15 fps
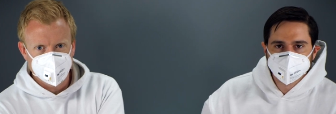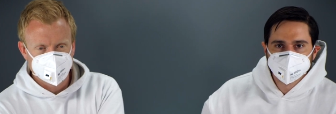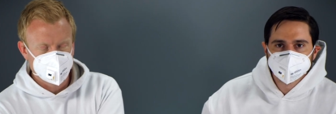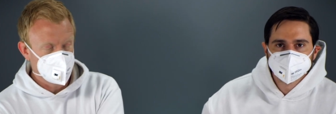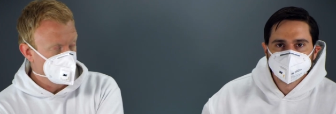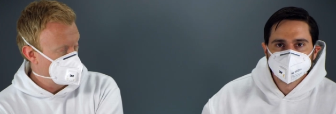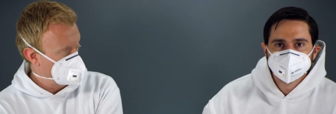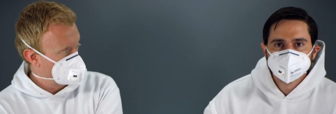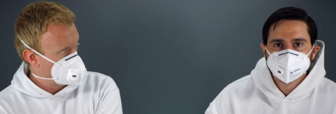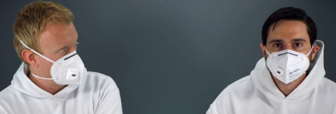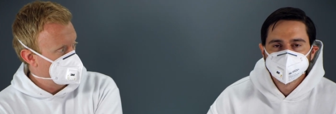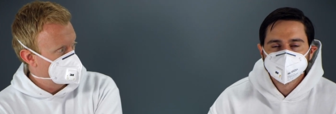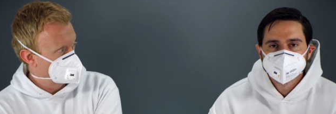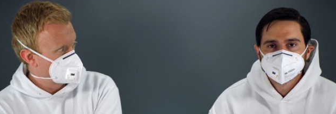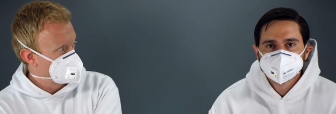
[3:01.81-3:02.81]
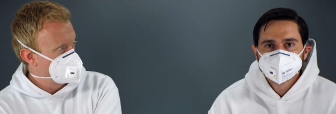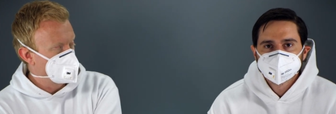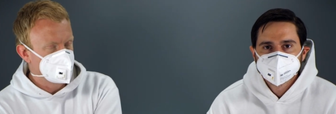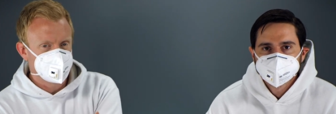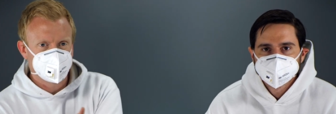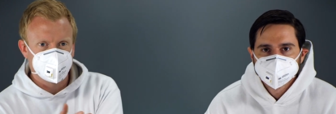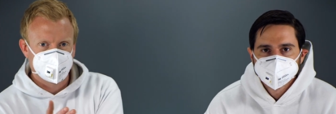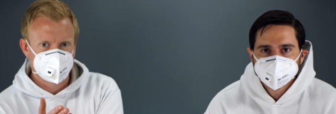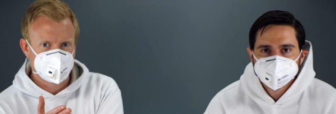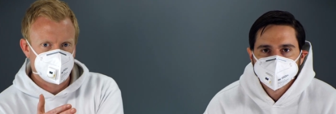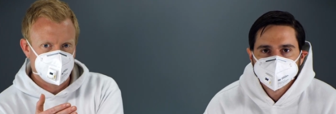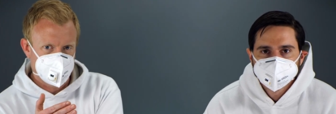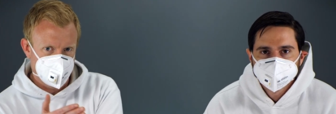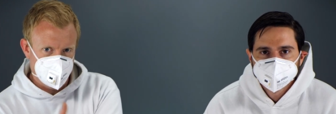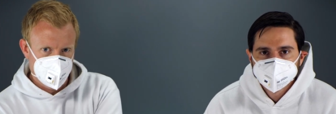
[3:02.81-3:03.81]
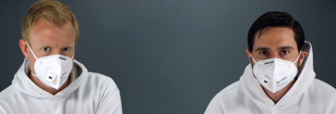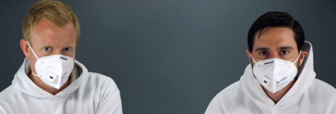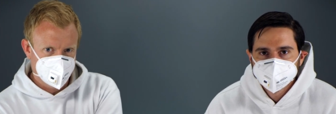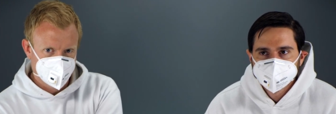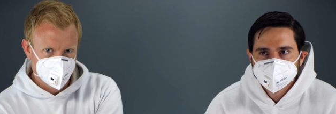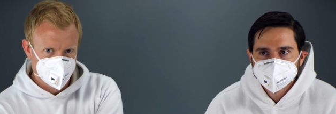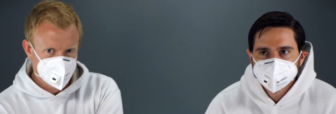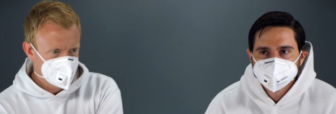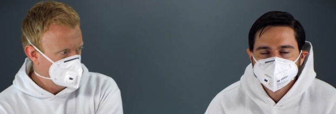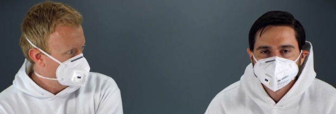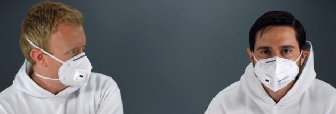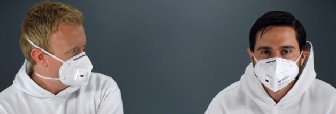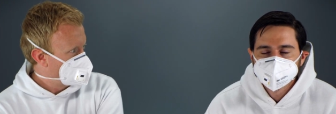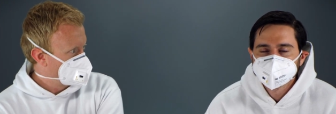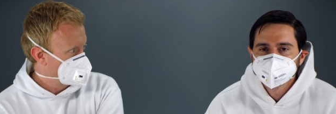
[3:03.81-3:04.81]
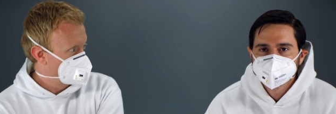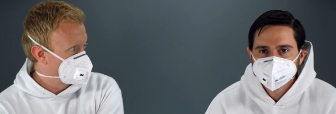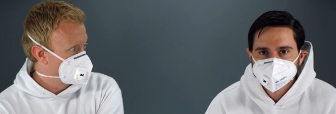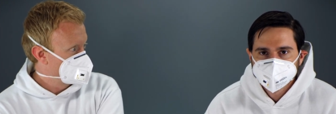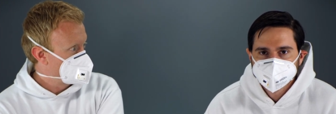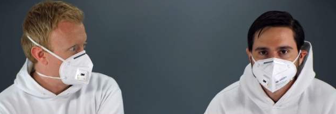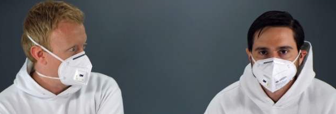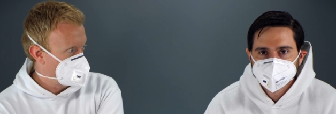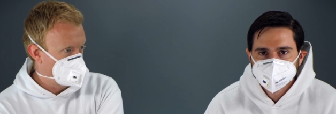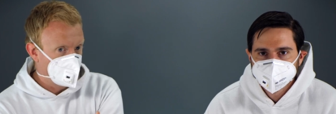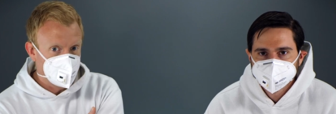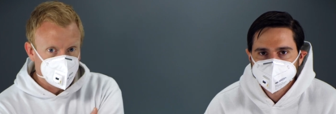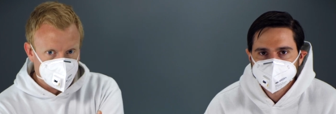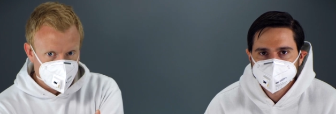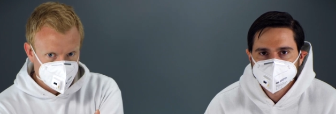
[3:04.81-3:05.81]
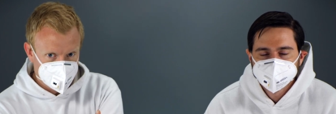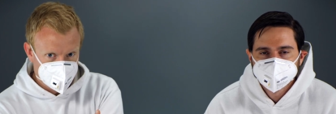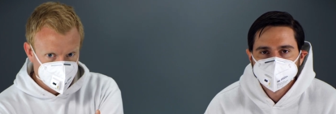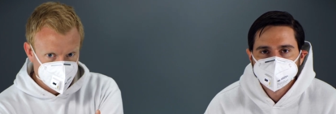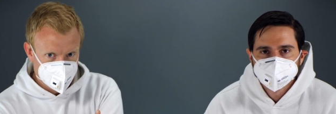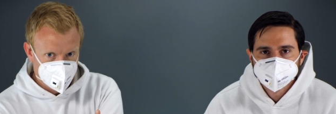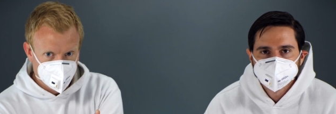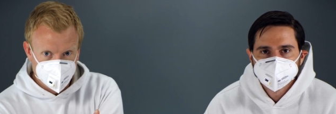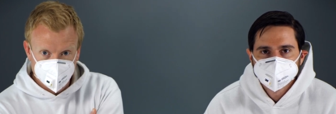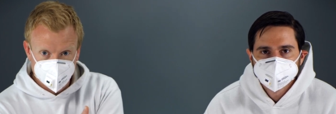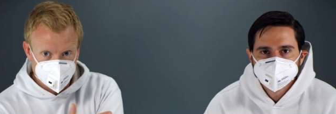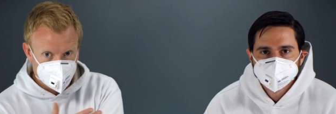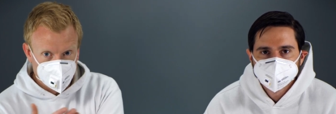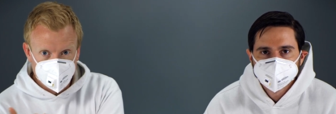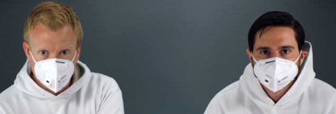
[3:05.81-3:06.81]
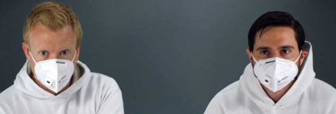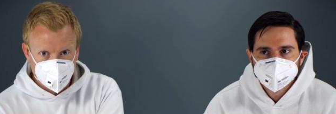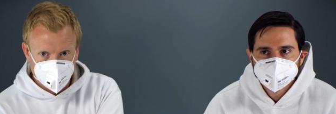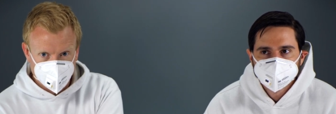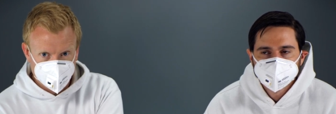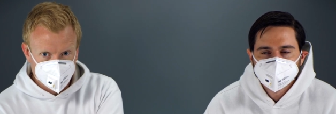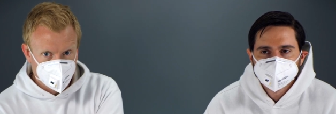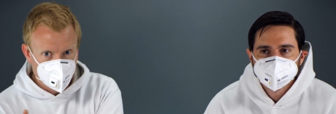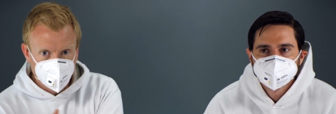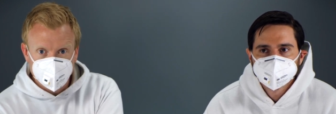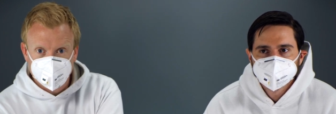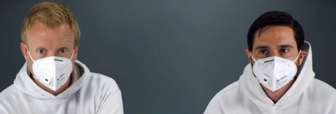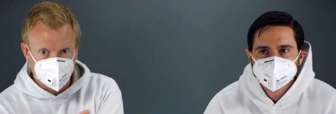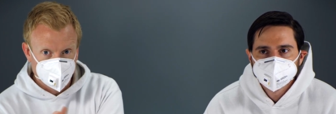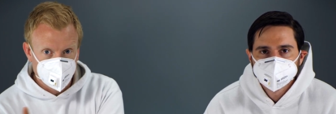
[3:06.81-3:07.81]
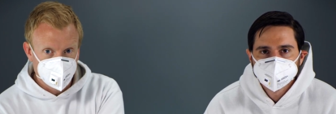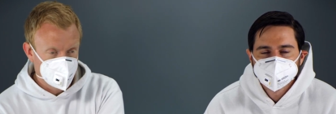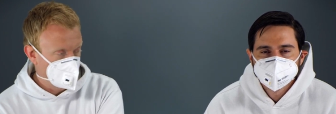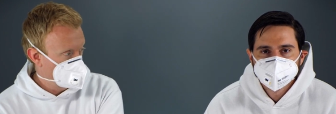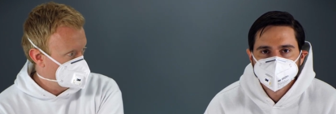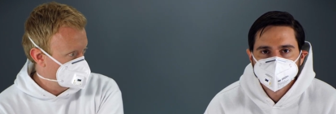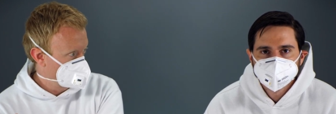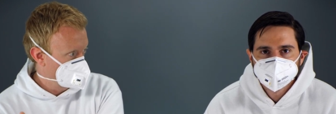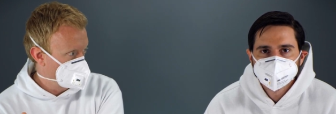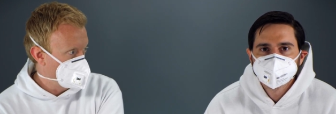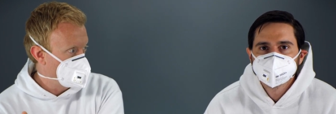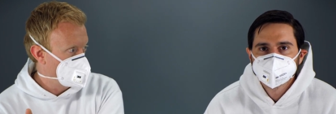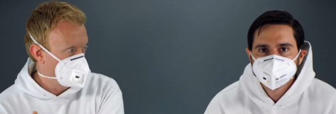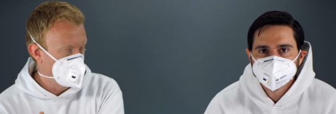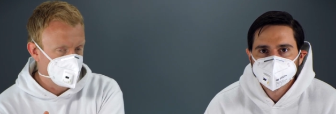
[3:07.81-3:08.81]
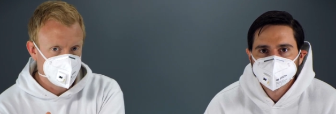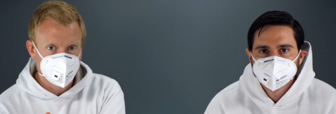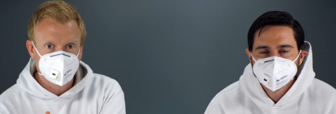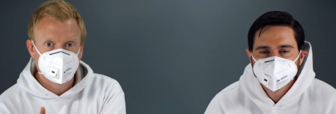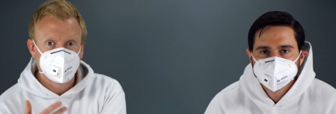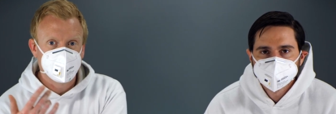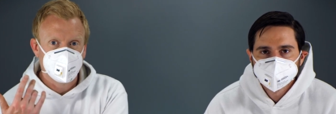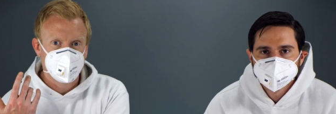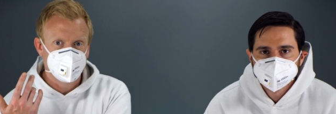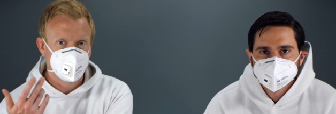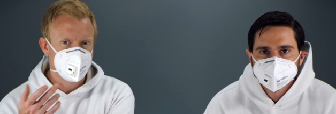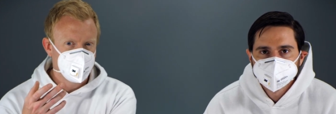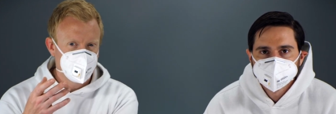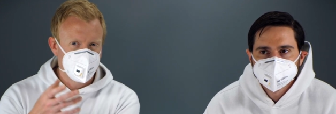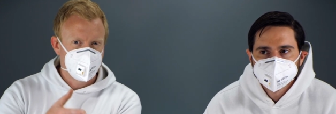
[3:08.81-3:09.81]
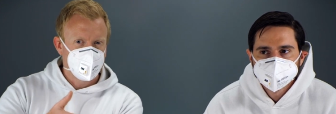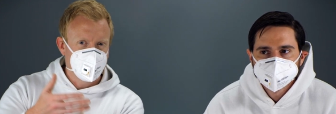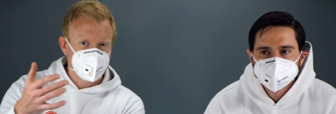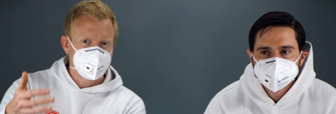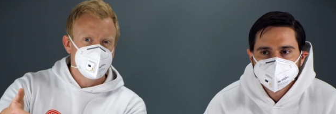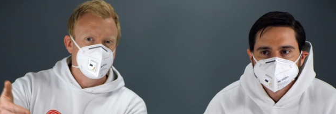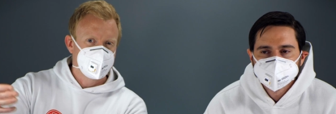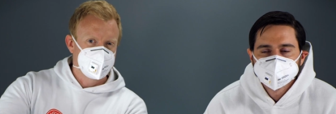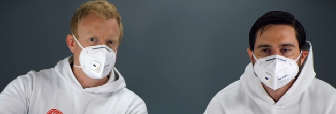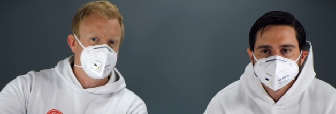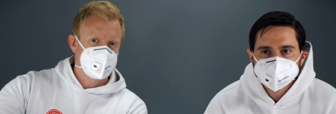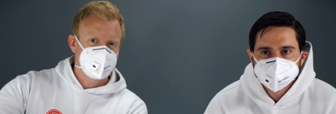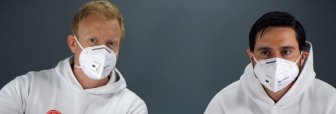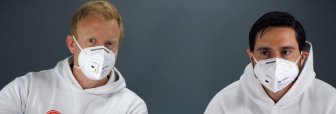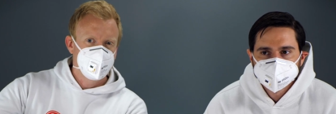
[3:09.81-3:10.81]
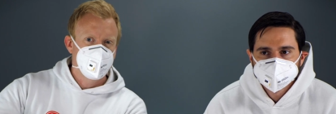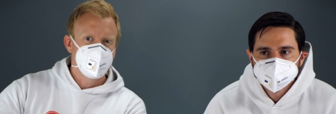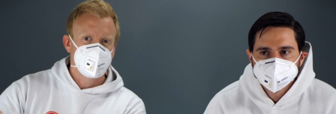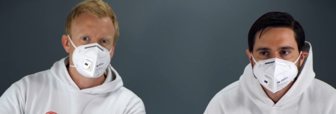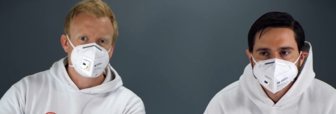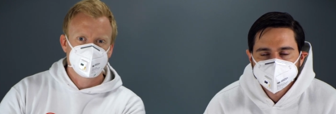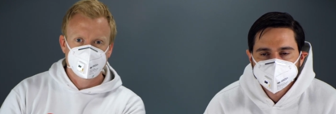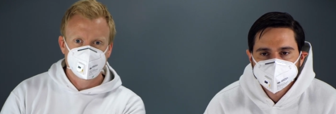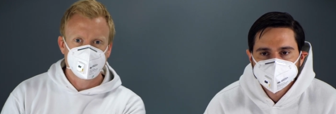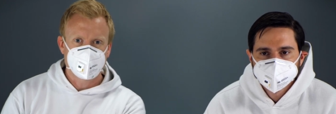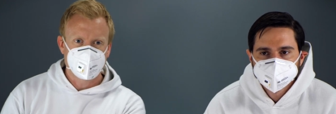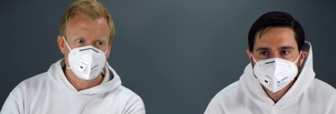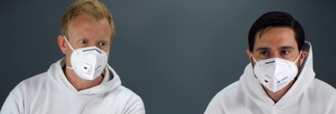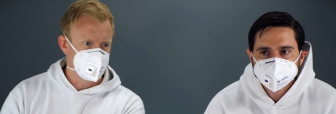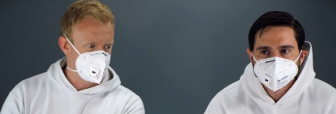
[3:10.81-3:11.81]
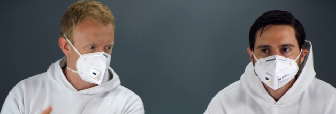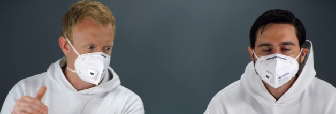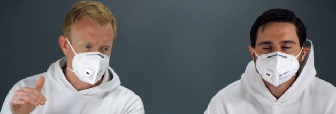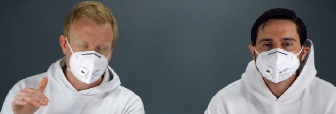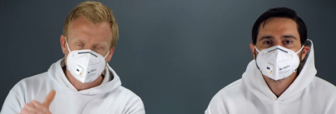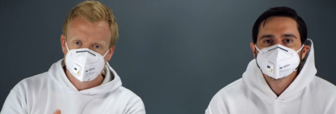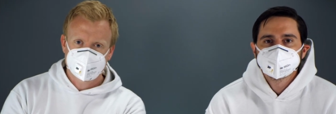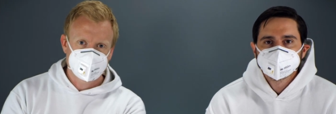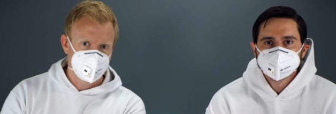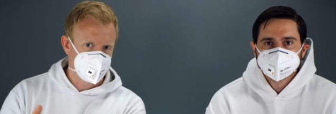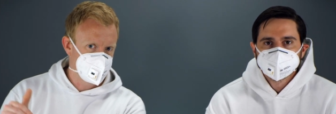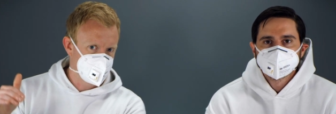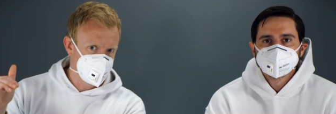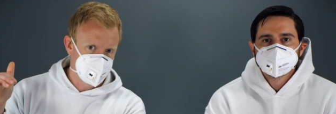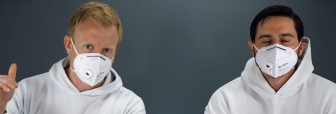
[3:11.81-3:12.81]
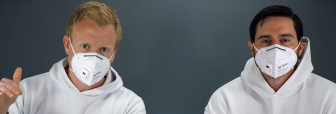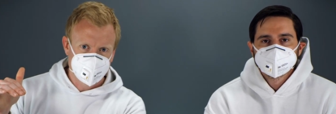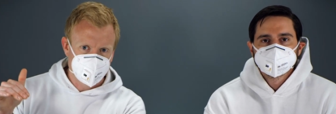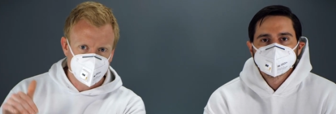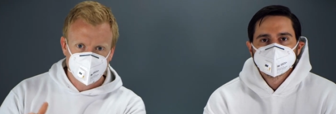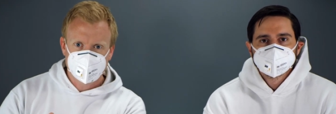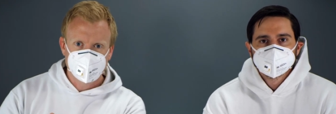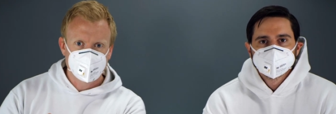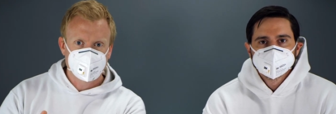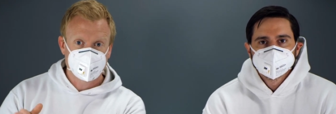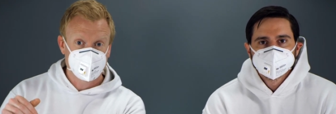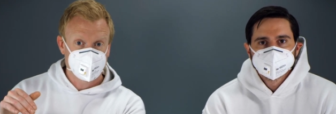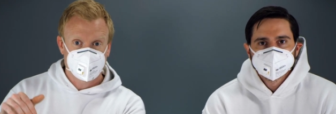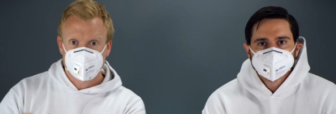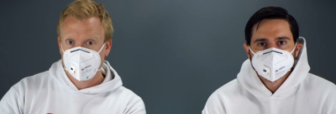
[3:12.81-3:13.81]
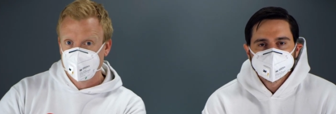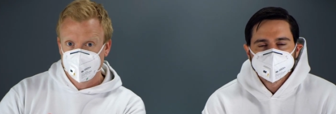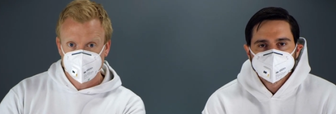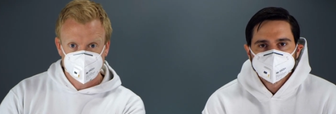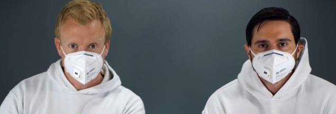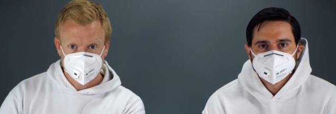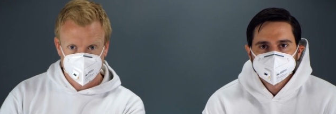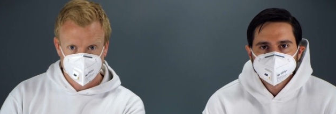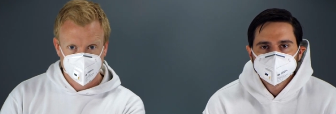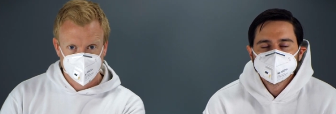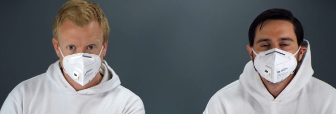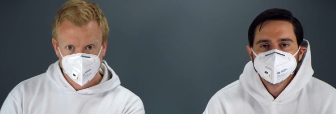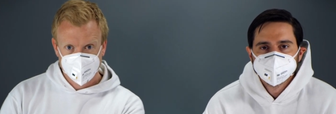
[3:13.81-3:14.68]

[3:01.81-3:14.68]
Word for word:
Speaker 1: It's going to be great. It's going to be like the first iPad or the first Apple Watch, which was a great product. Both of them were great products and groundbreaking, but then they very quickly, over the next few years, got a lot slicker and a lot cooler and a lot more useful.